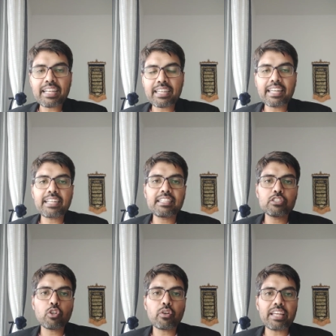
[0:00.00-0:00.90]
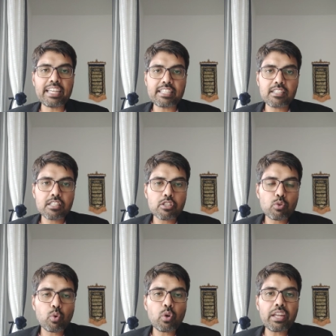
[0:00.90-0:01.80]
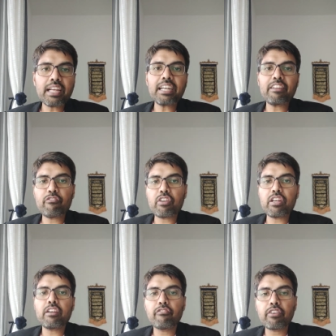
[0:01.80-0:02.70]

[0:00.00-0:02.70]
connectors or agents to link different